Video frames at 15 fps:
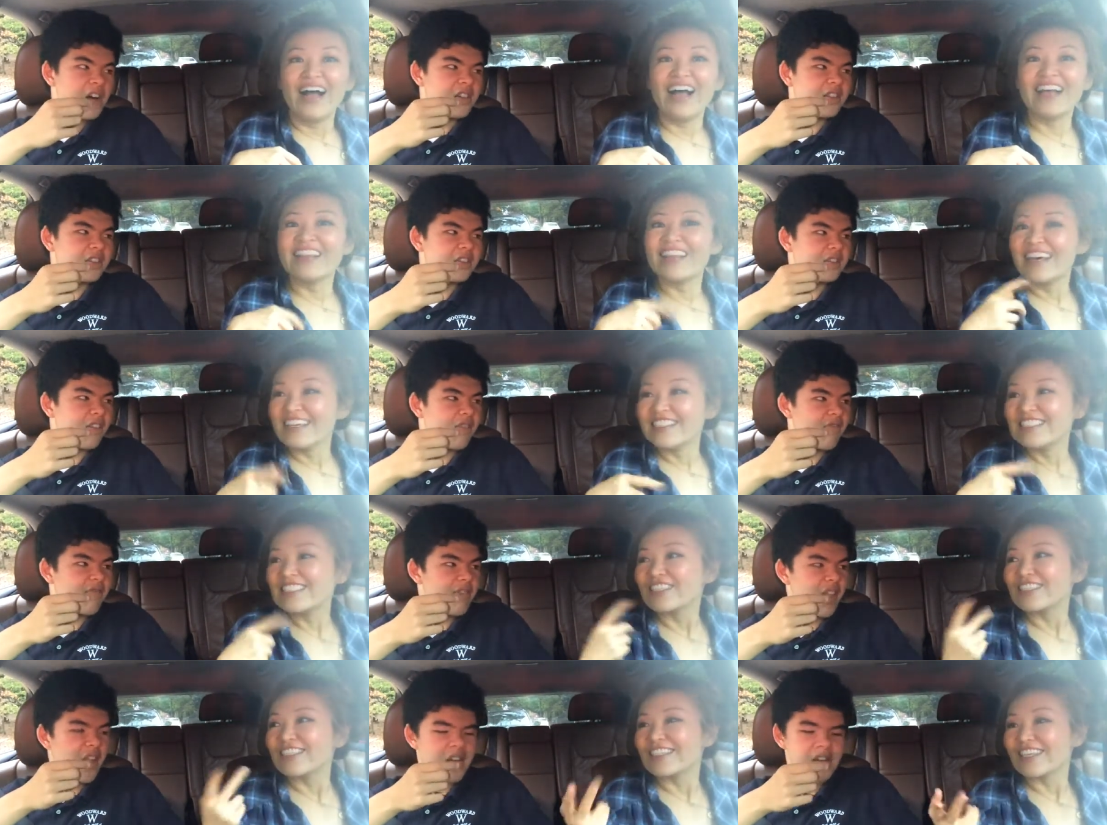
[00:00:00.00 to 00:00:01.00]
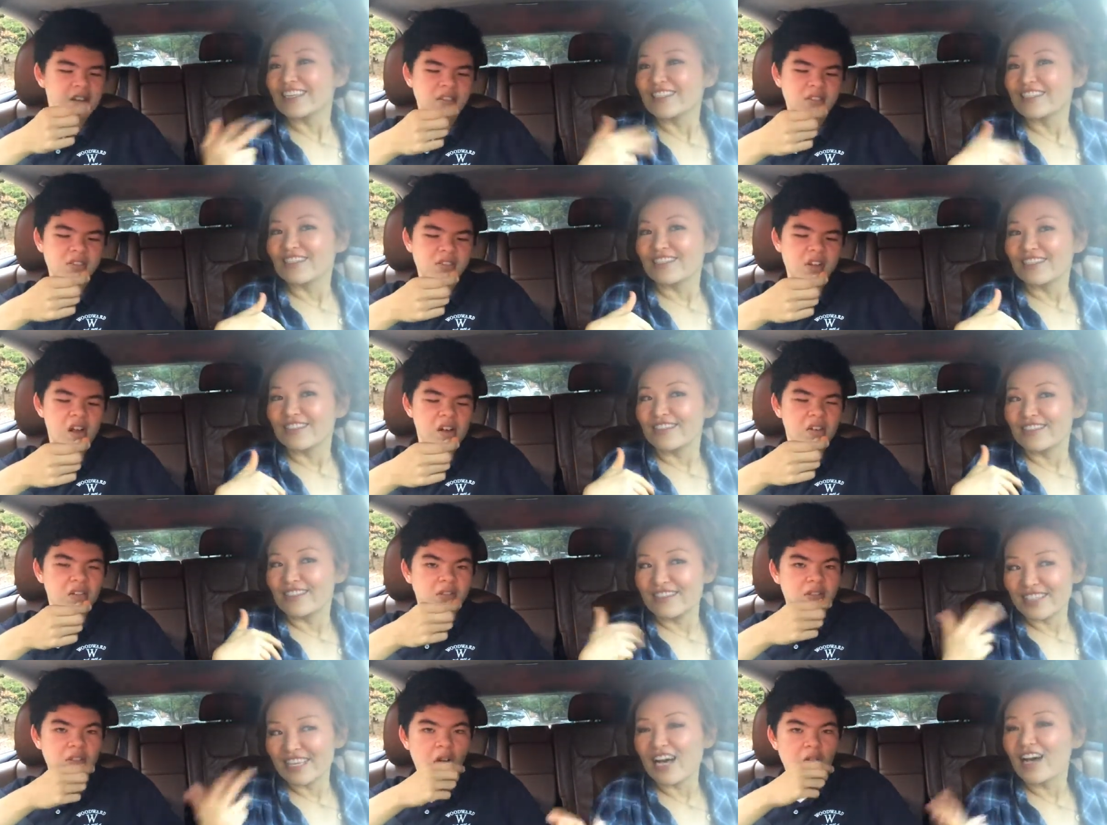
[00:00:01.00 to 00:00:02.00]
Speaker 1: And then she says,
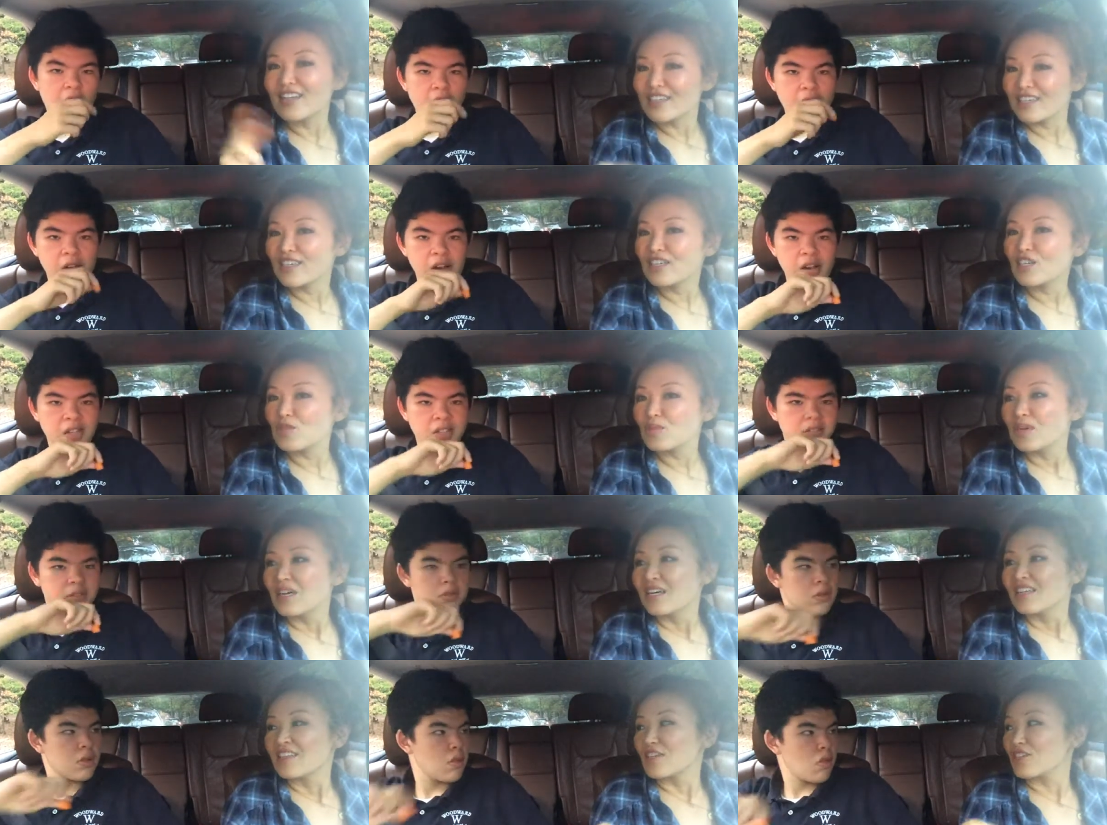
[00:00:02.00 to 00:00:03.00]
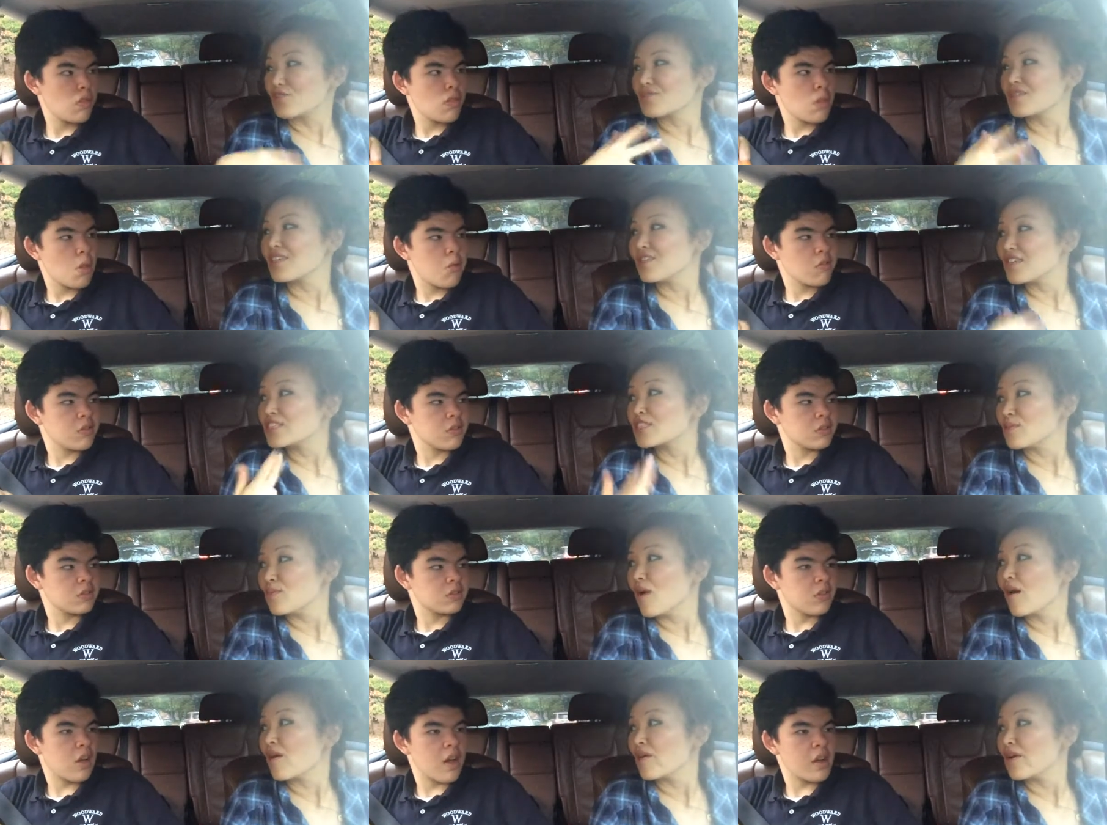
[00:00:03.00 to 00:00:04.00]
tell him that you're leaving
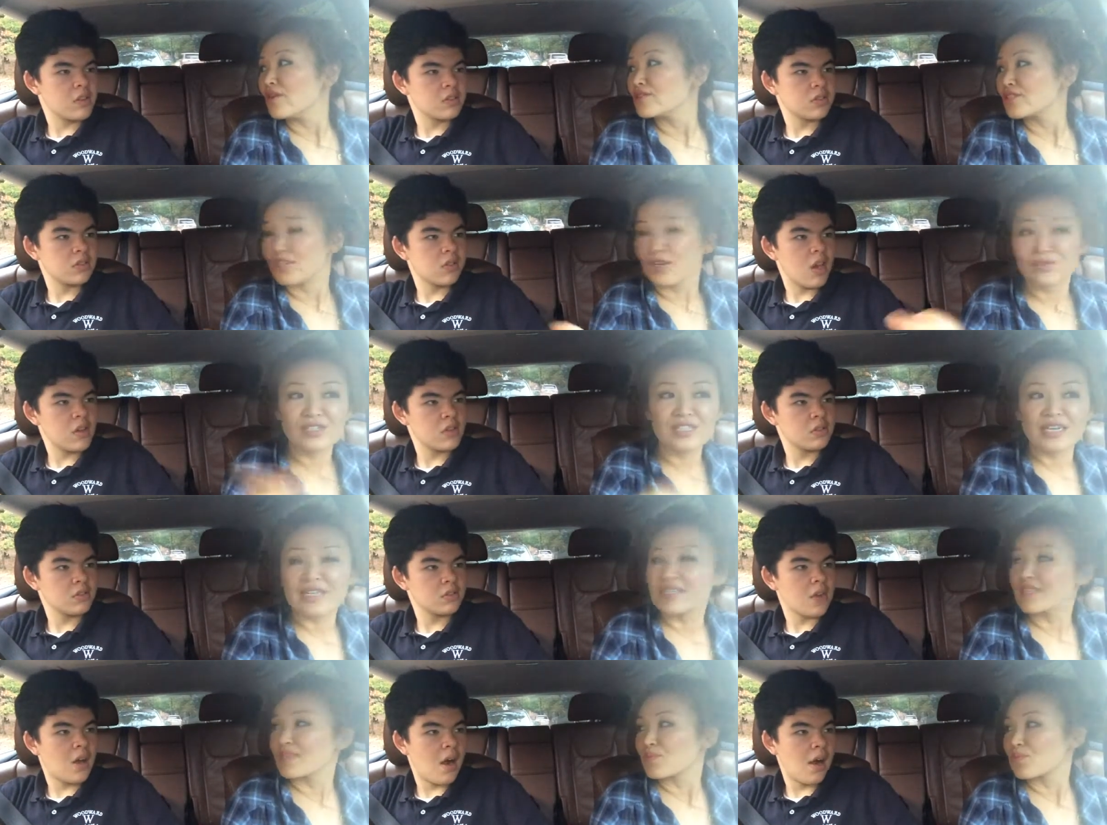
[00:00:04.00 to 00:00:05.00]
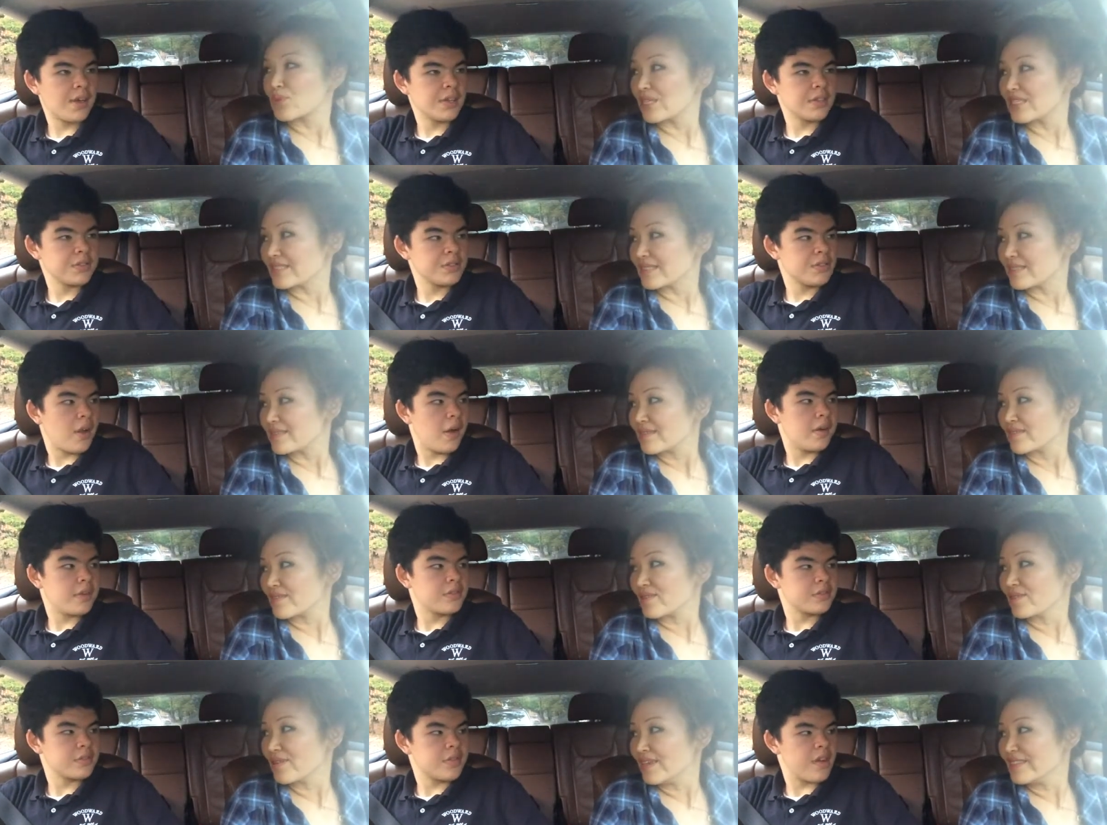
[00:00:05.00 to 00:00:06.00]
tomorrow to go study in Britain
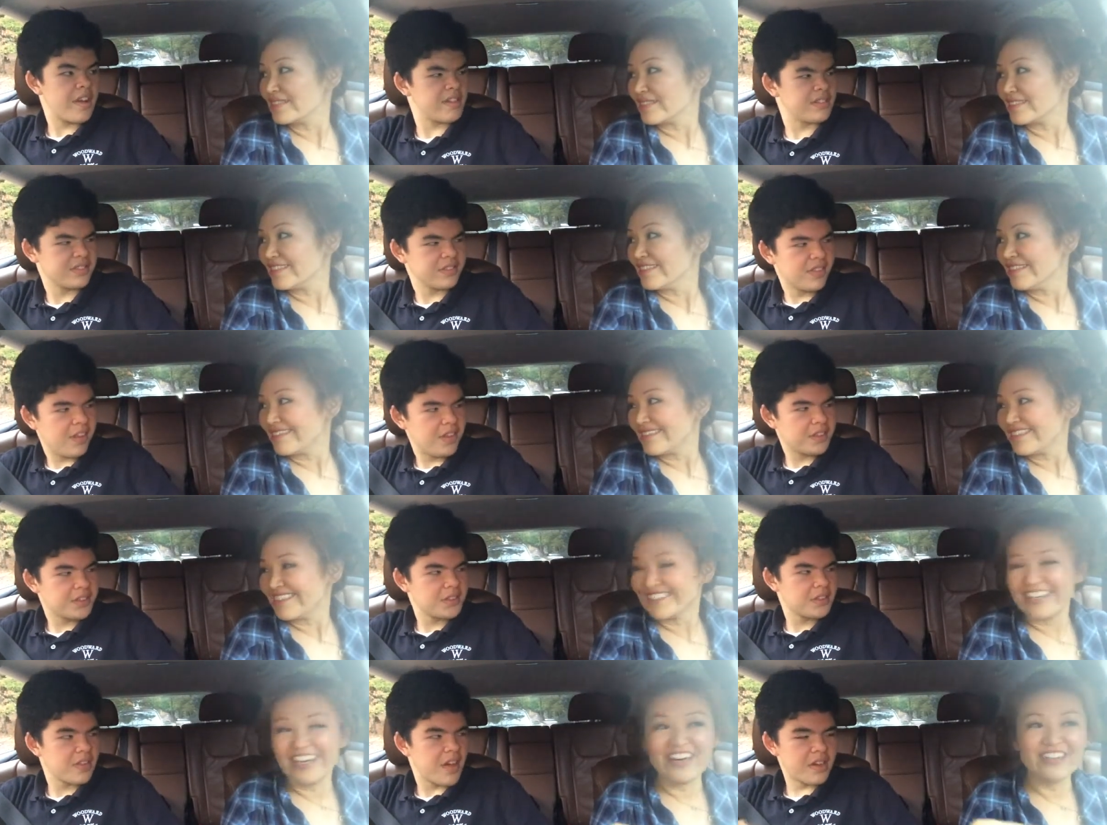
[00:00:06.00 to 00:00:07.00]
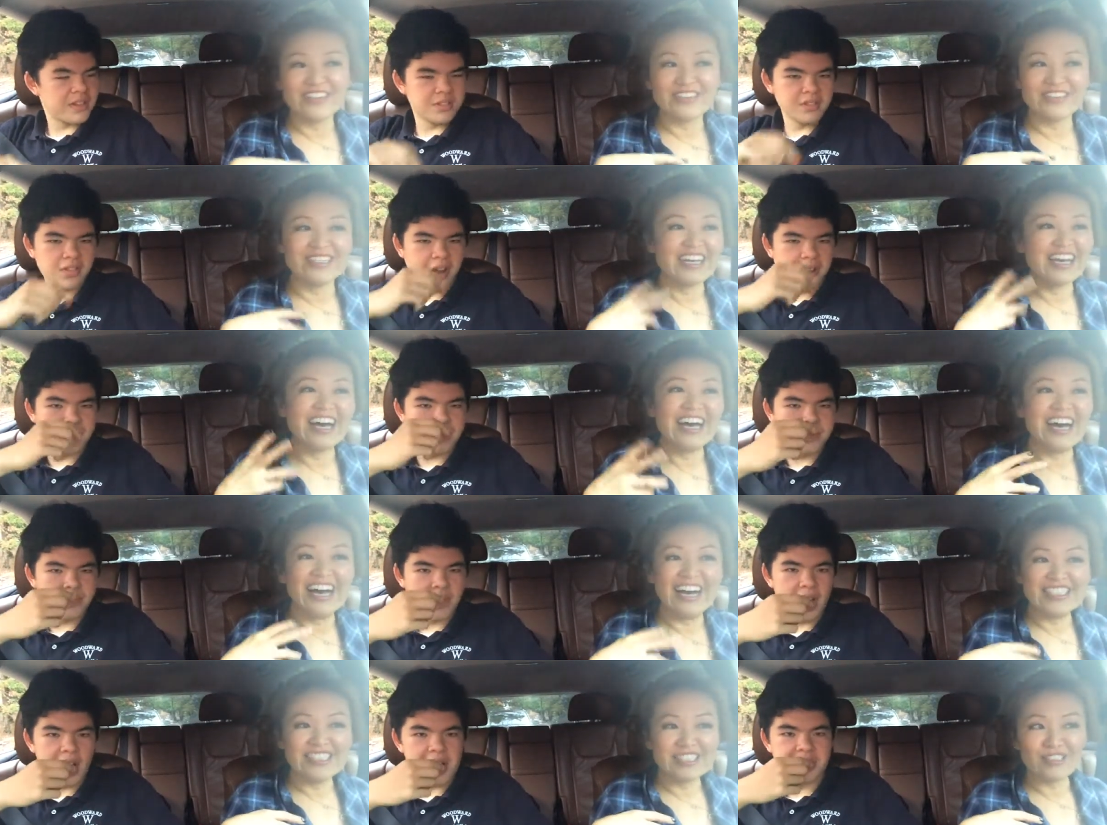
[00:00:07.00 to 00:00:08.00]
or London. You know,
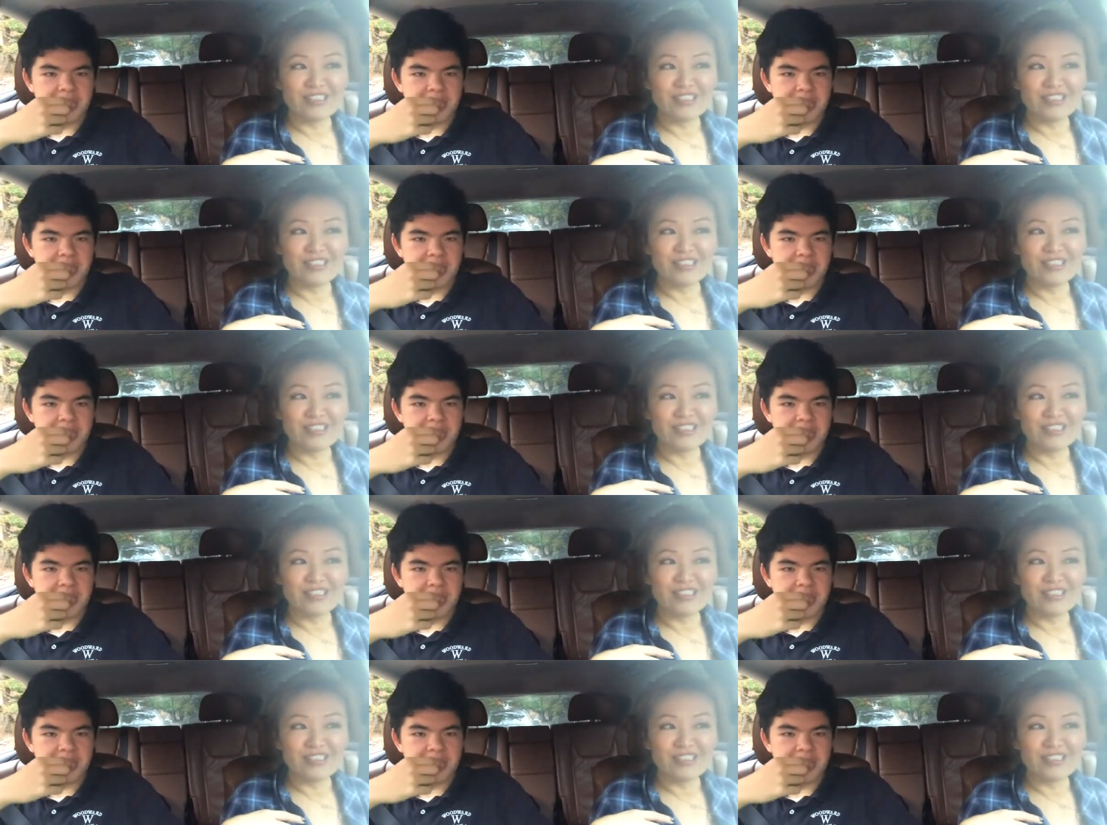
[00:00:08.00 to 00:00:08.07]
and,